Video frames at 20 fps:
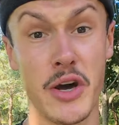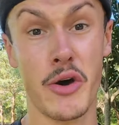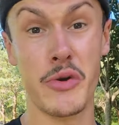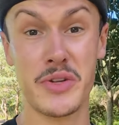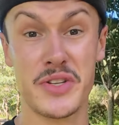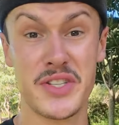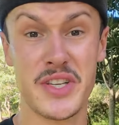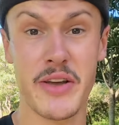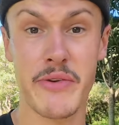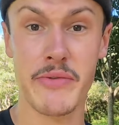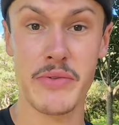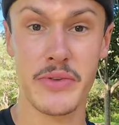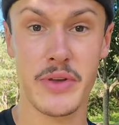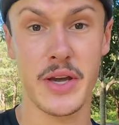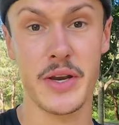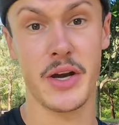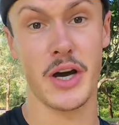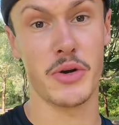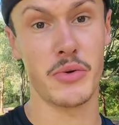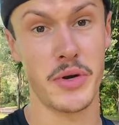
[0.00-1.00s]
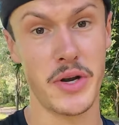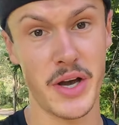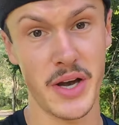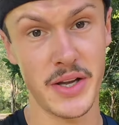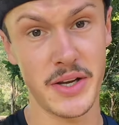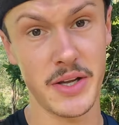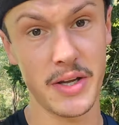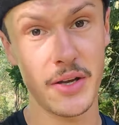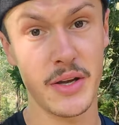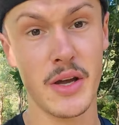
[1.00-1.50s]
170 and
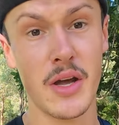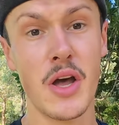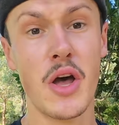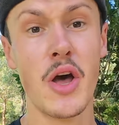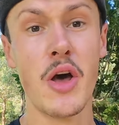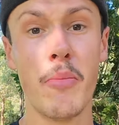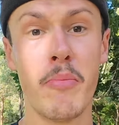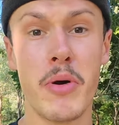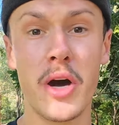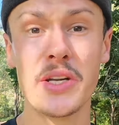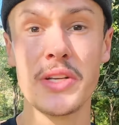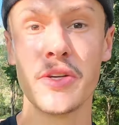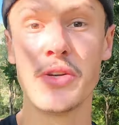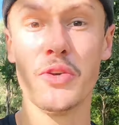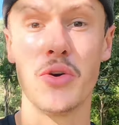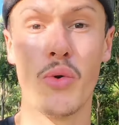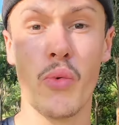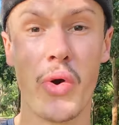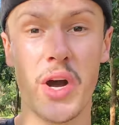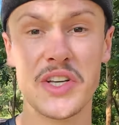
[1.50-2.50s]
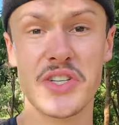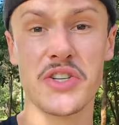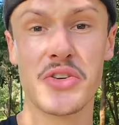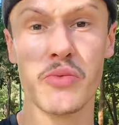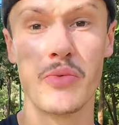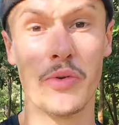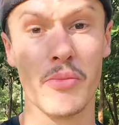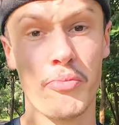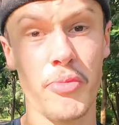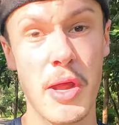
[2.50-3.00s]
190, but your watch
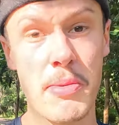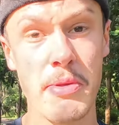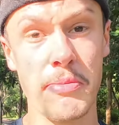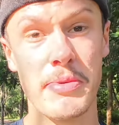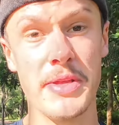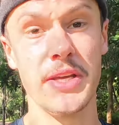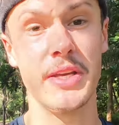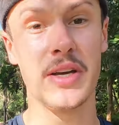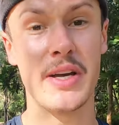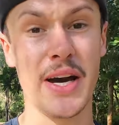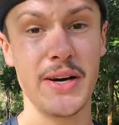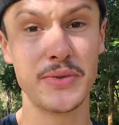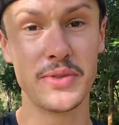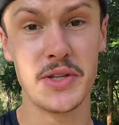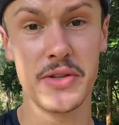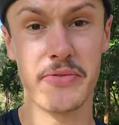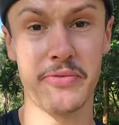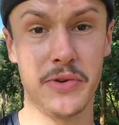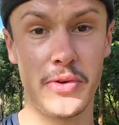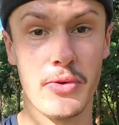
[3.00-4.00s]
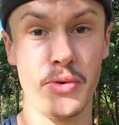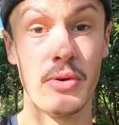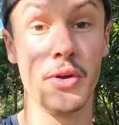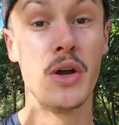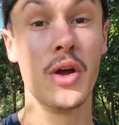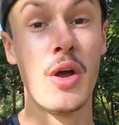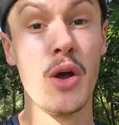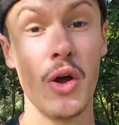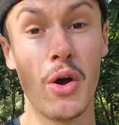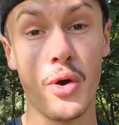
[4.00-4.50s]
will probably count it for you.
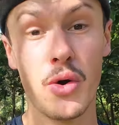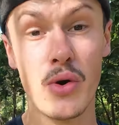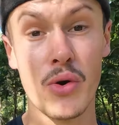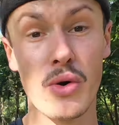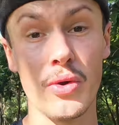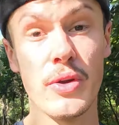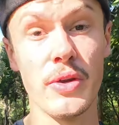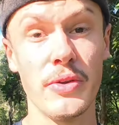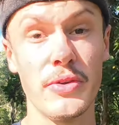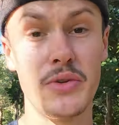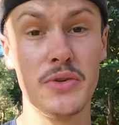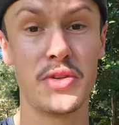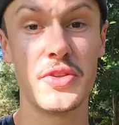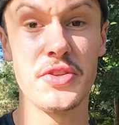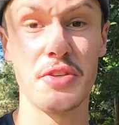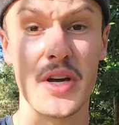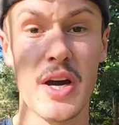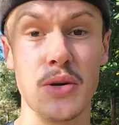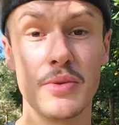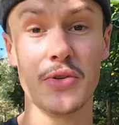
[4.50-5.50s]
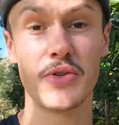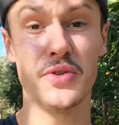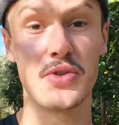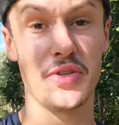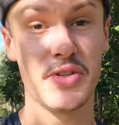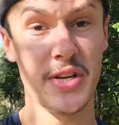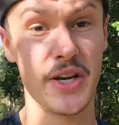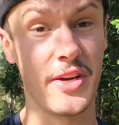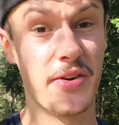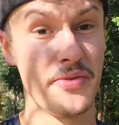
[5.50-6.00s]
Or you just count it
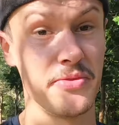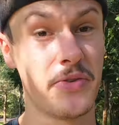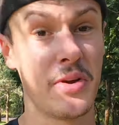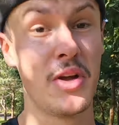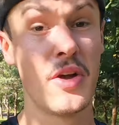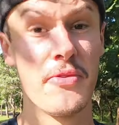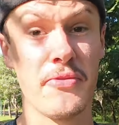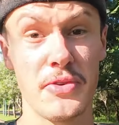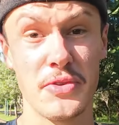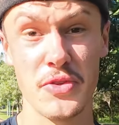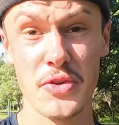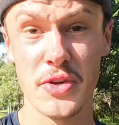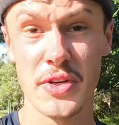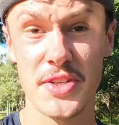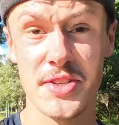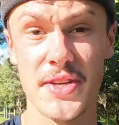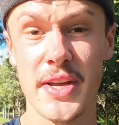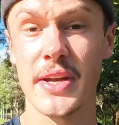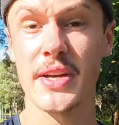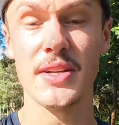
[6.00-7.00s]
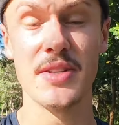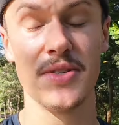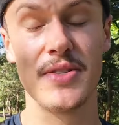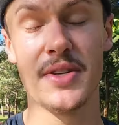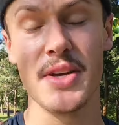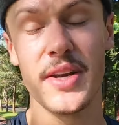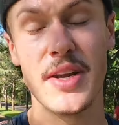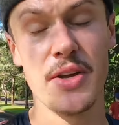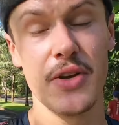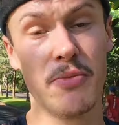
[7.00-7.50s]
yourself for 30
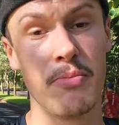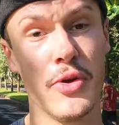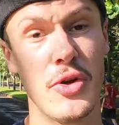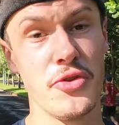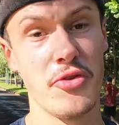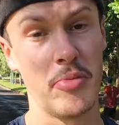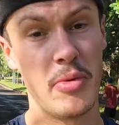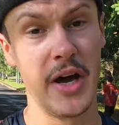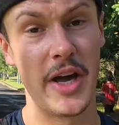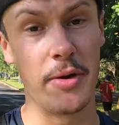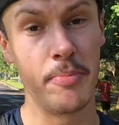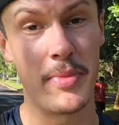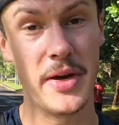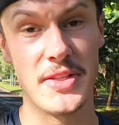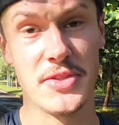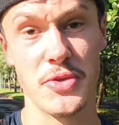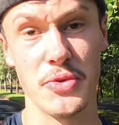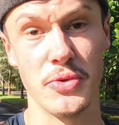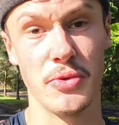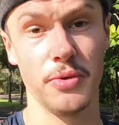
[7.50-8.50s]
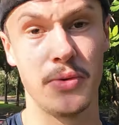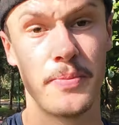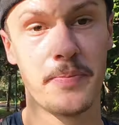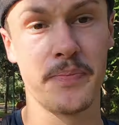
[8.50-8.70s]
seconds and then you multiply it by 2.